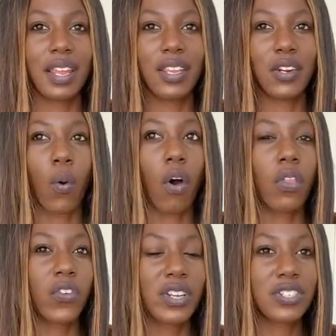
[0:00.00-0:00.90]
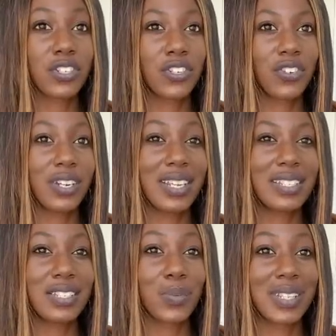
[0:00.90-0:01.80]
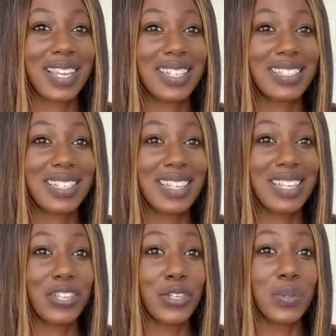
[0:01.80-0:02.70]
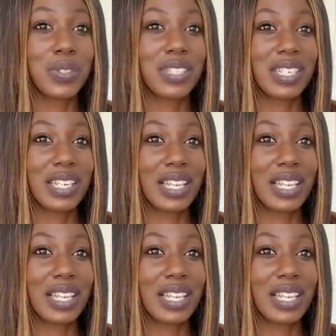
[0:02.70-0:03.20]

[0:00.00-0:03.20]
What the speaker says: You know, all their insecurities is what they see that you see.